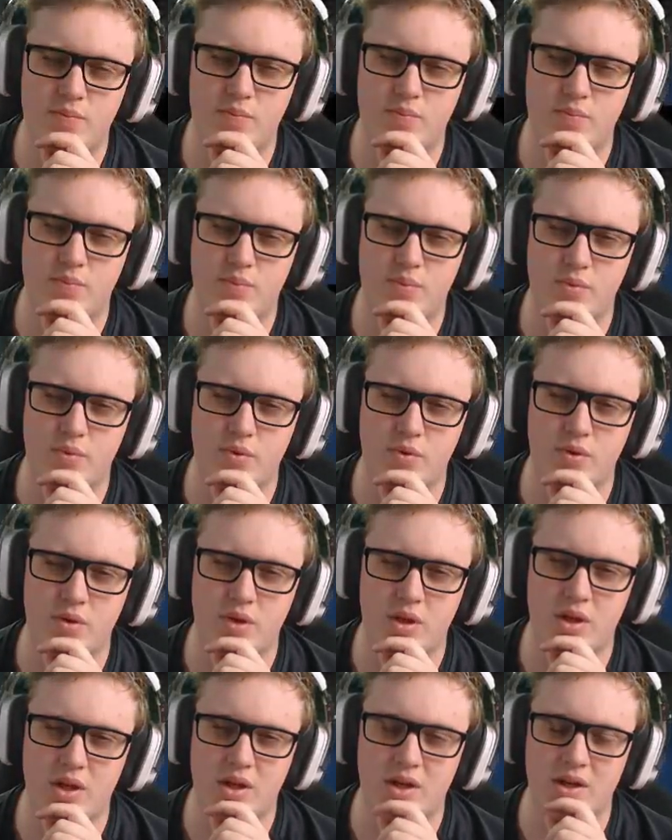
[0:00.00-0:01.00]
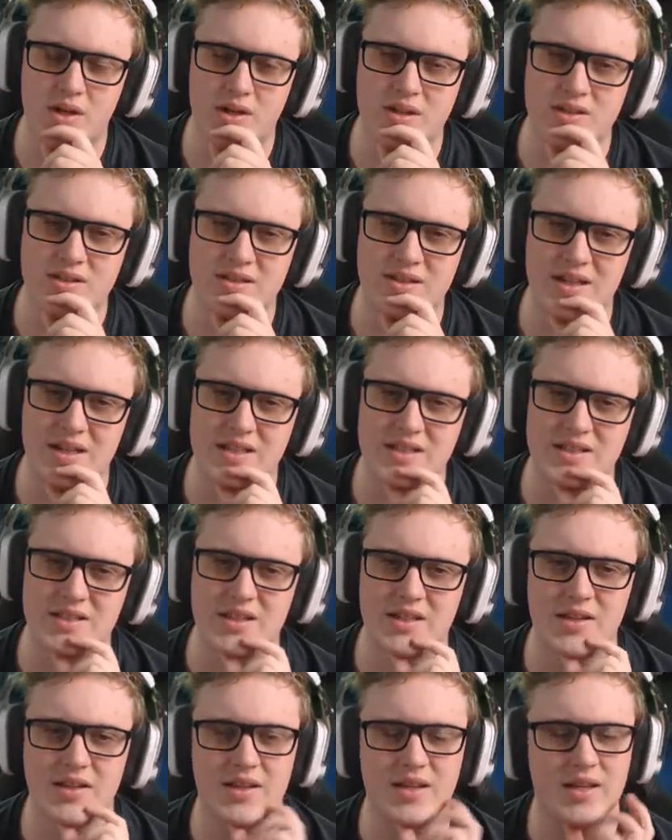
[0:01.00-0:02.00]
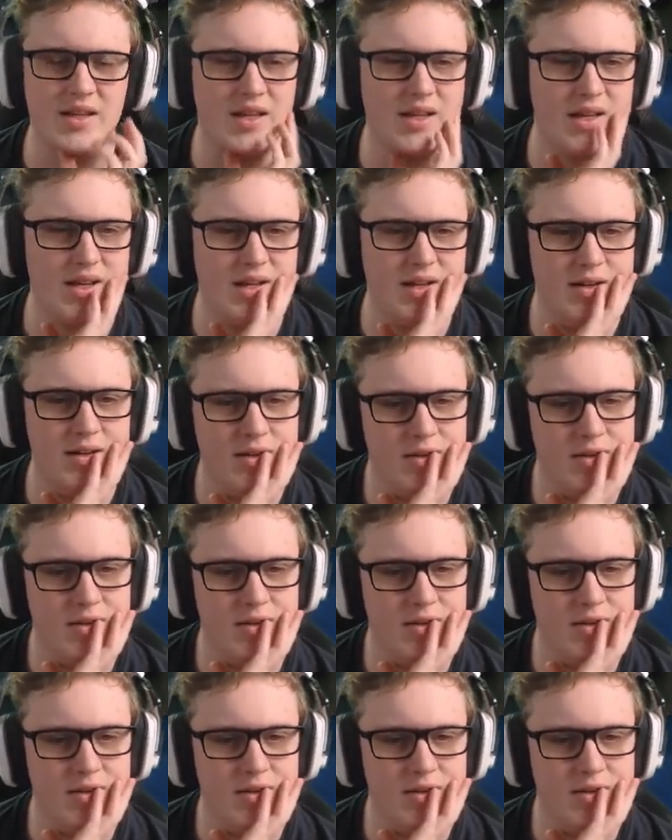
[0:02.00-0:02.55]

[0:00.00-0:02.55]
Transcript: Brawler. Assassin. I think he had.